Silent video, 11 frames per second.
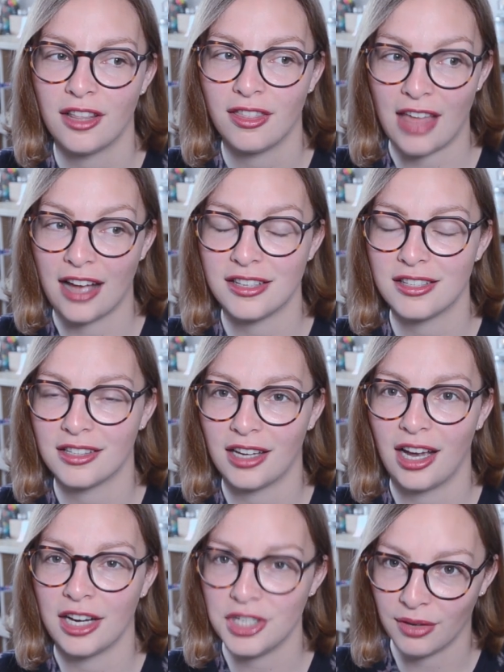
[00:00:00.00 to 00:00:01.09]
that
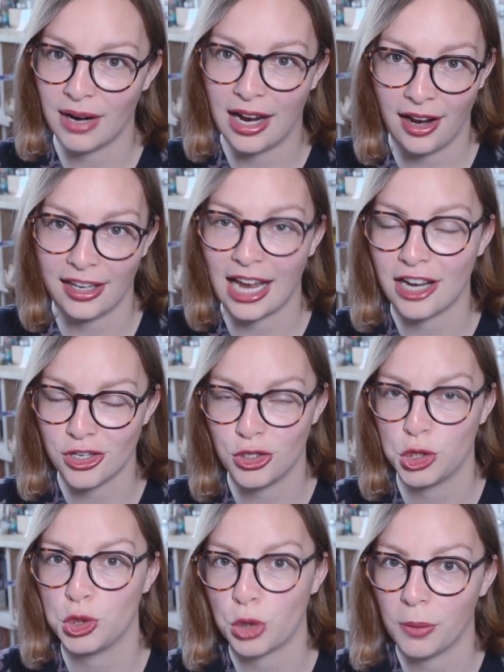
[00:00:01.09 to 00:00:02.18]
I can just
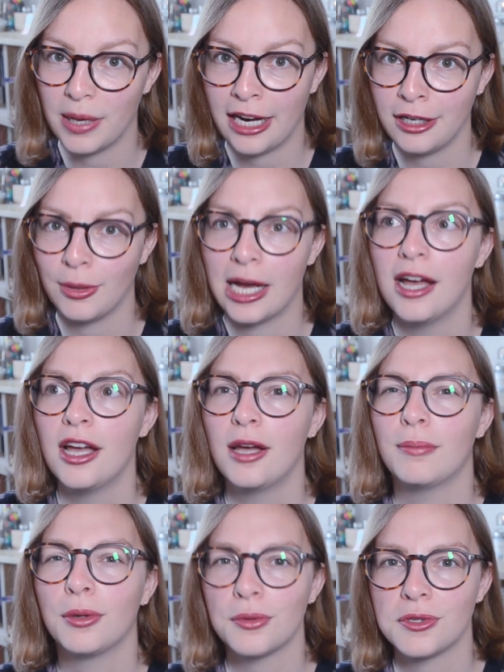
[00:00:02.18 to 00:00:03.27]
drop in anywhere,
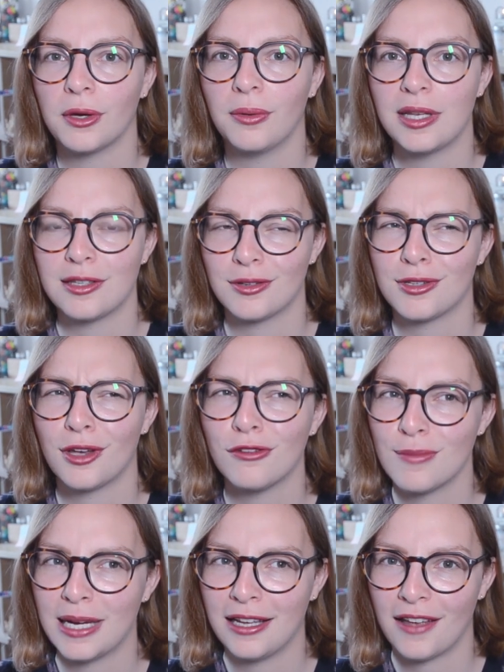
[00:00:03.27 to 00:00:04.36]
but also it's not so
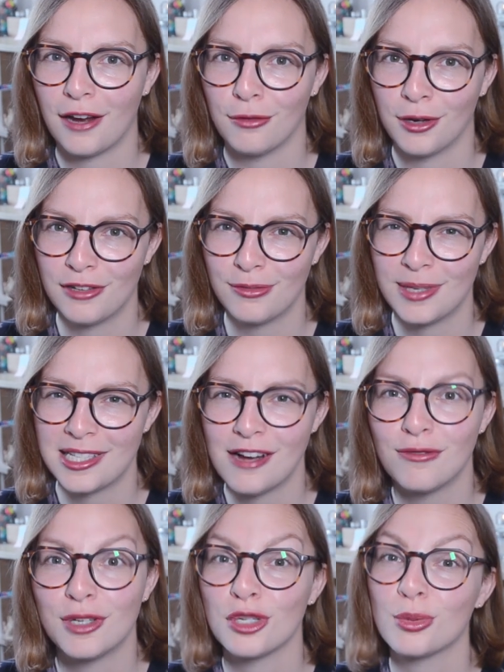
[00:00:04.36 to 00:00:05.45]
familiar that I ruin it for
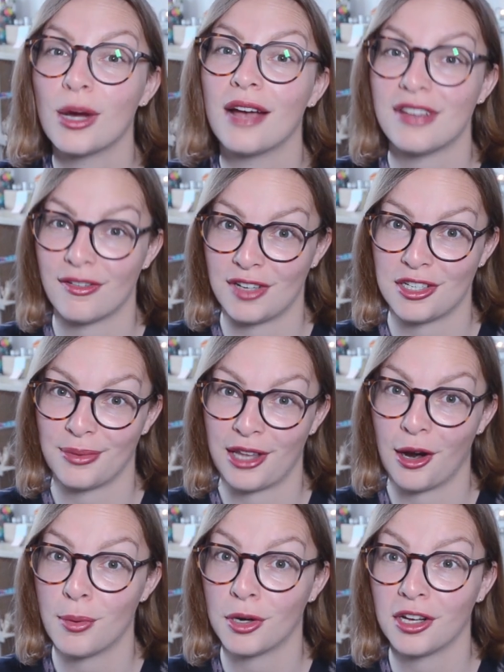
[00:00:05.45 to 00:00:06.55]
myself, which is what I've definitely done with
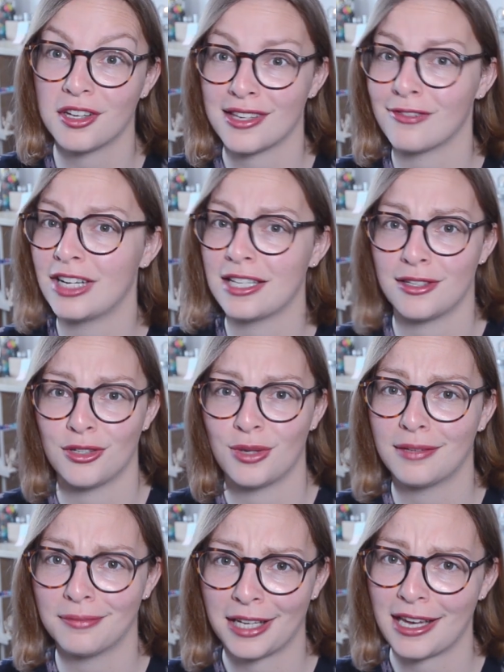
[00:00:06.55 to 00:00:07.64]
Harry Potter, because I re-listen to
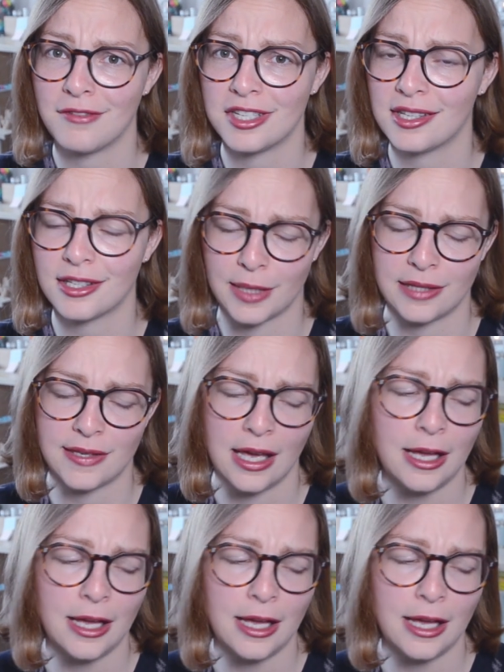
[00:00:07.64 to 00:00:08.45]
it like every 6 months.